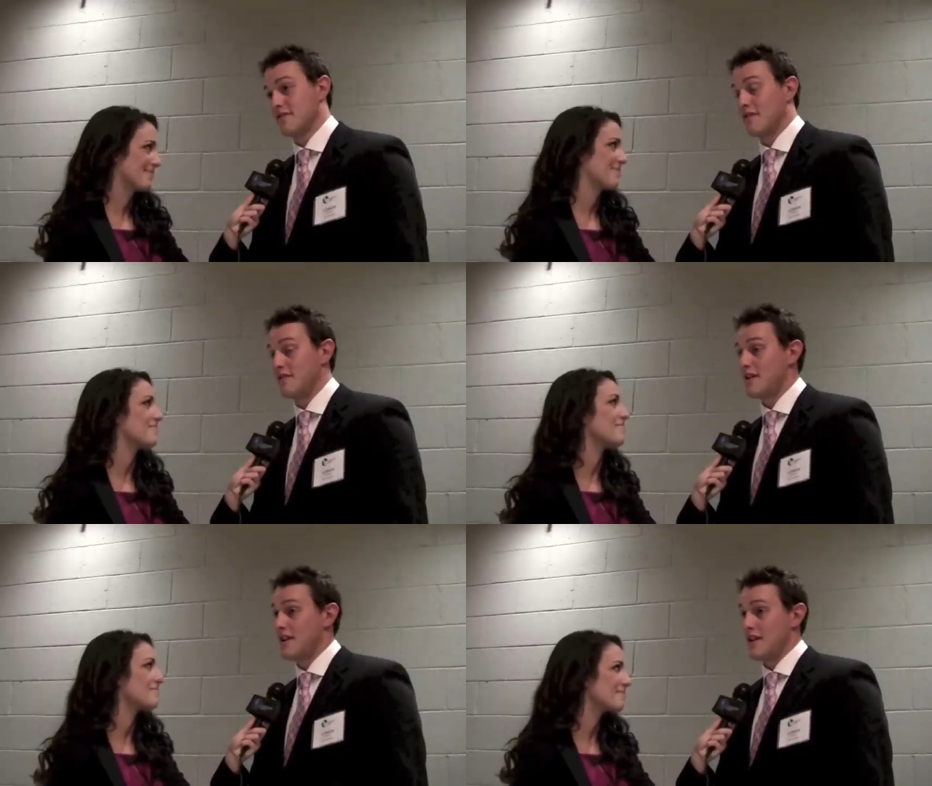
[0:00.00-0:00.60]

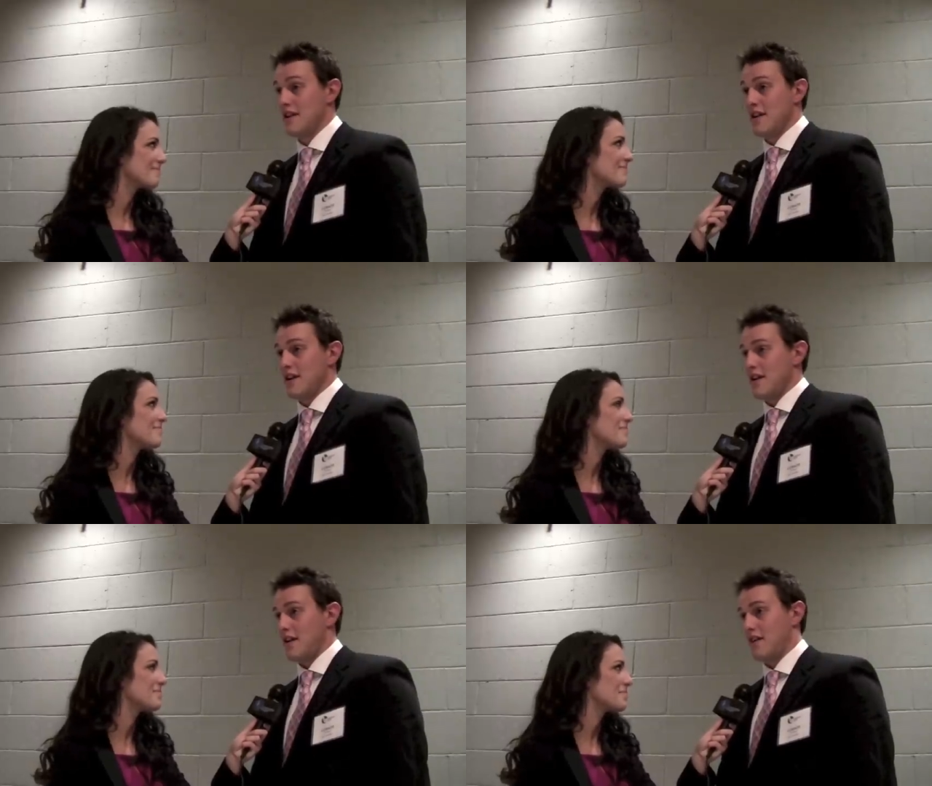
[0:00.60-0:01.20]
Speaker 1: So
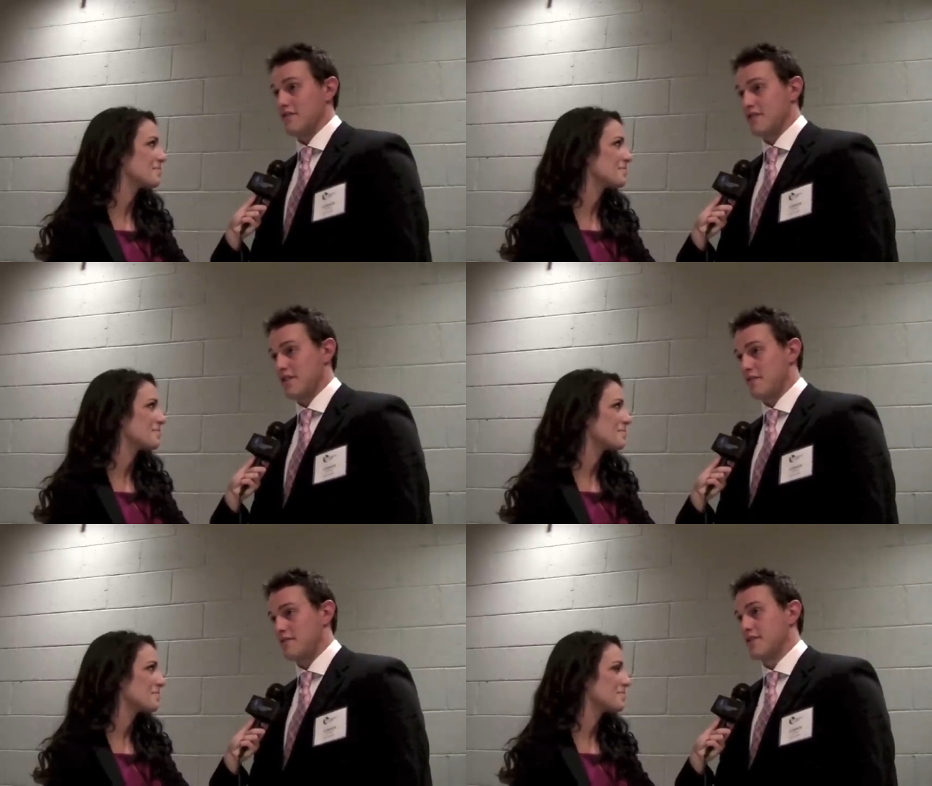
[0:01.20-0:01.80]

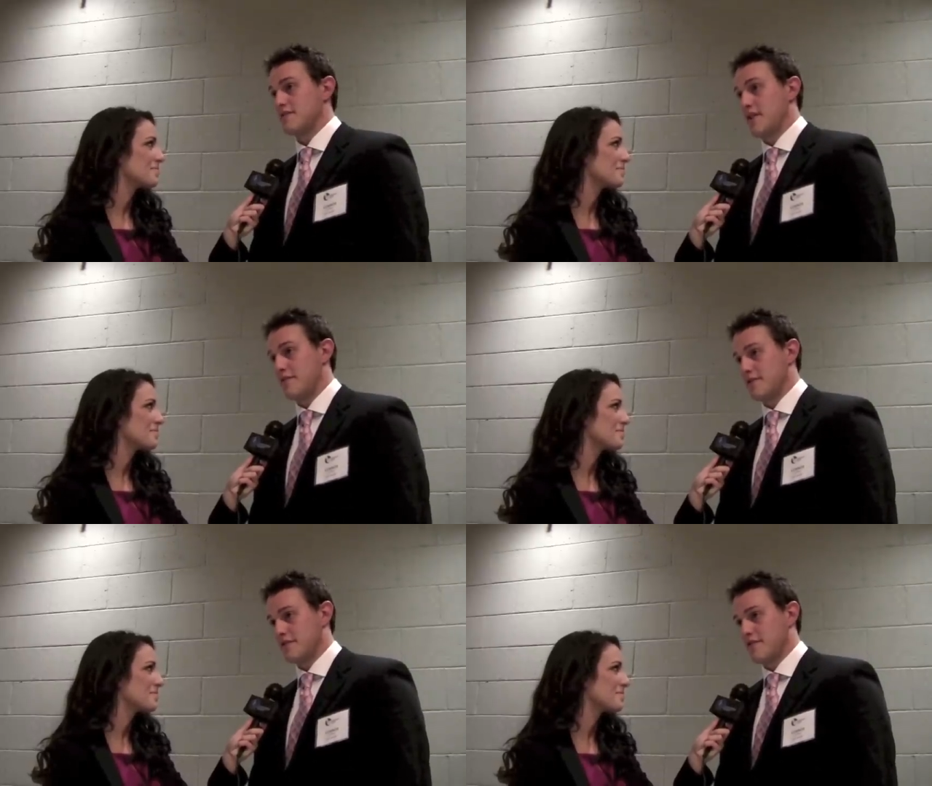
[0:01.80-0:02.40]
obviously
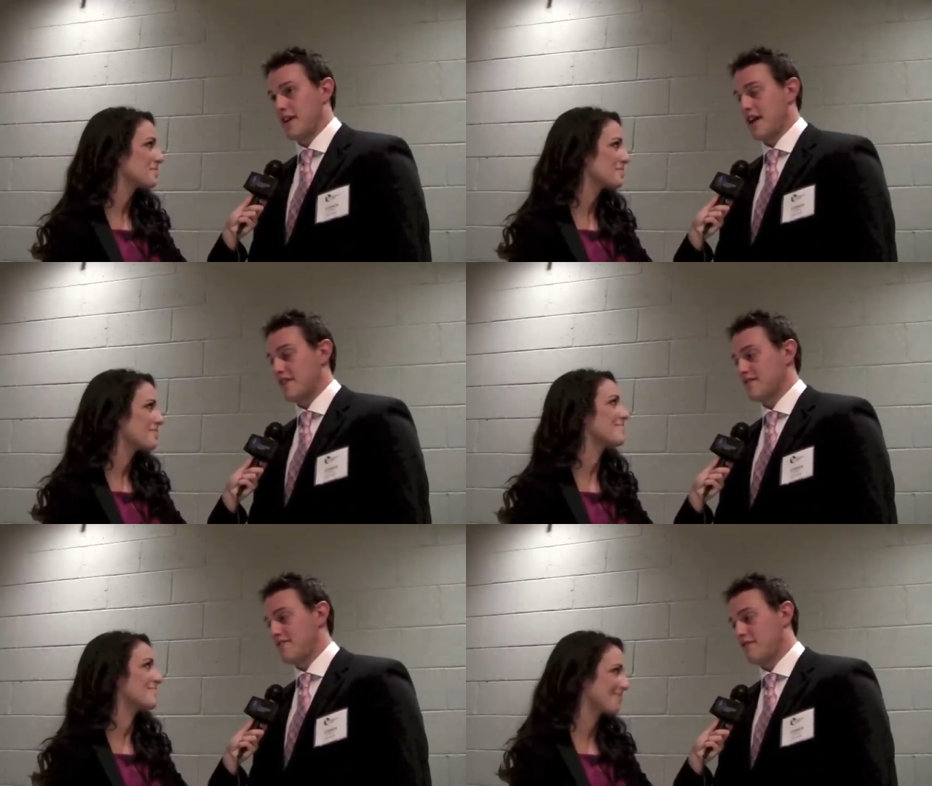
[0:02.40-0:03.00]
DeSmith was a great
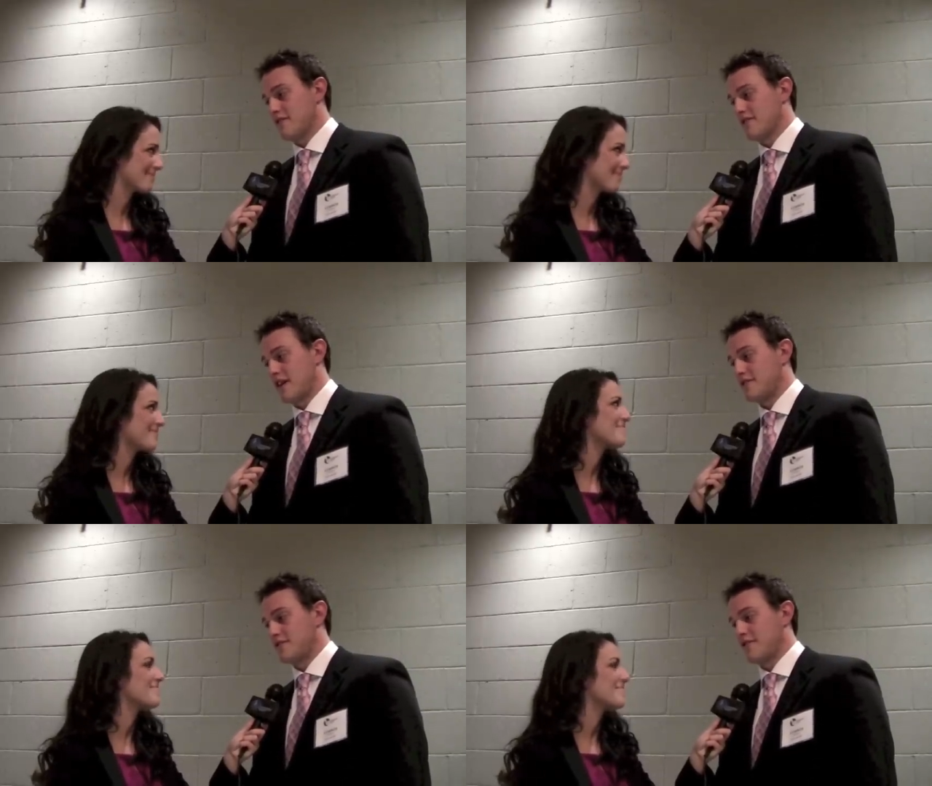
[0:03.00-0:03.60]
asset for us
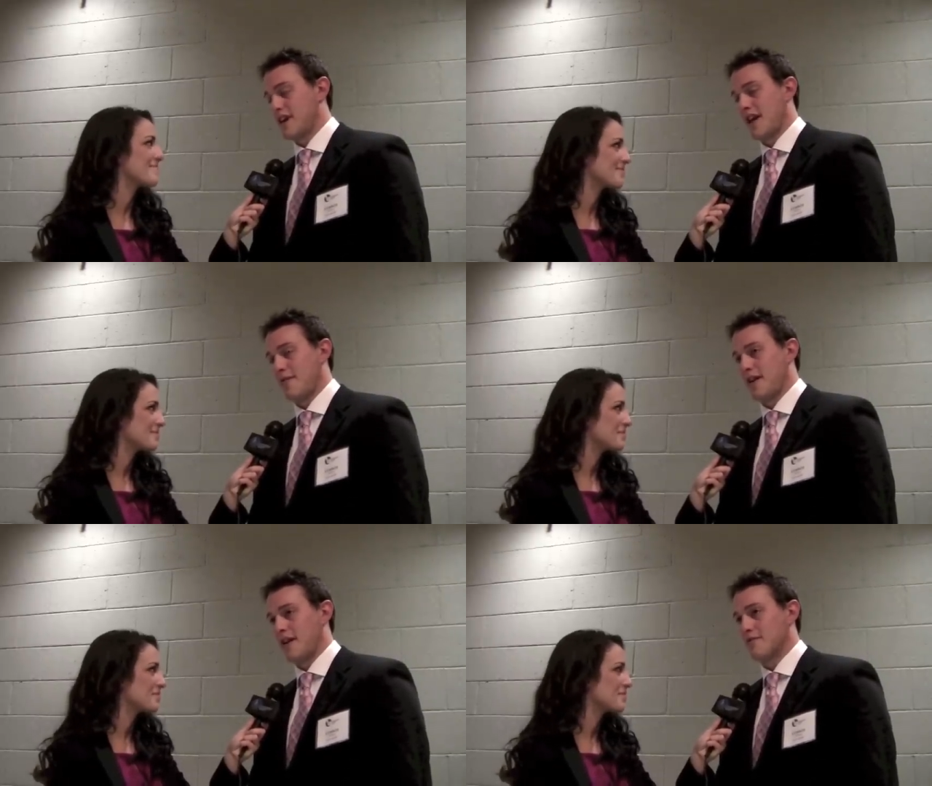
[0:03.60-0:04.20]
last year. He
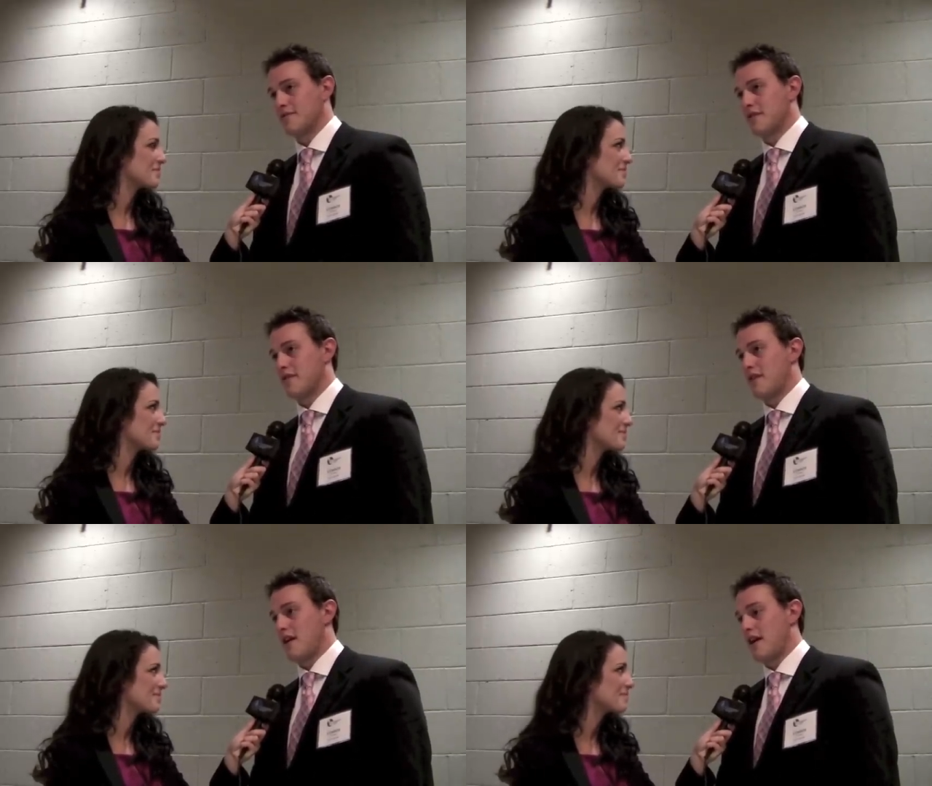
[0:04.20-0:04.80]
came in and helped us out
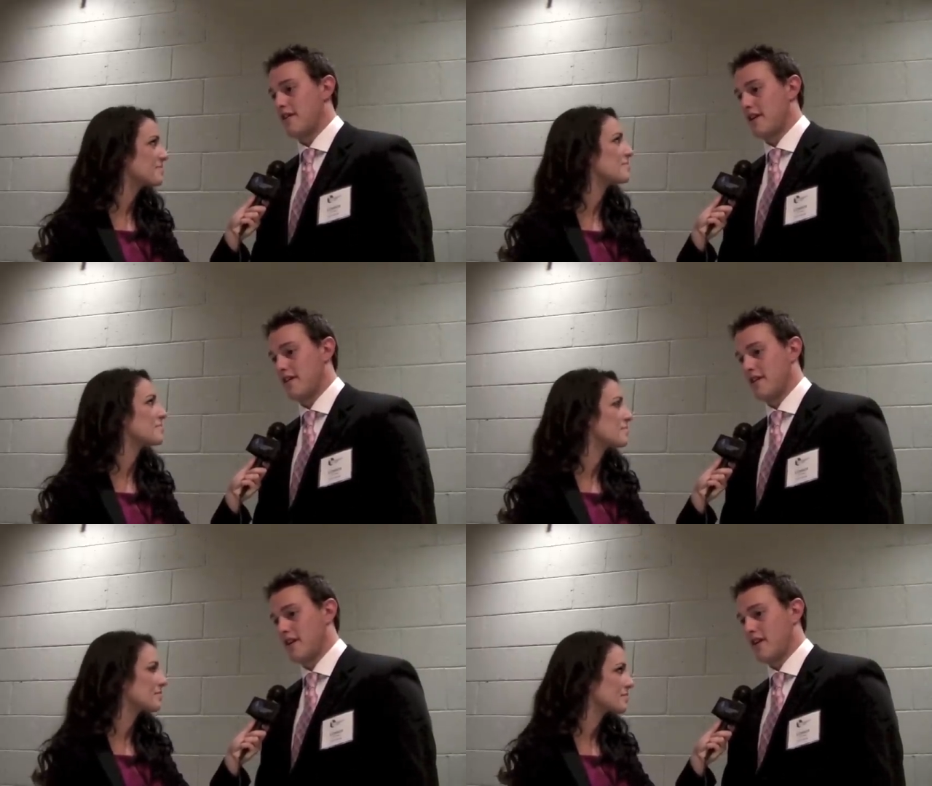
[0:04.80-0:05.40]
a lot. And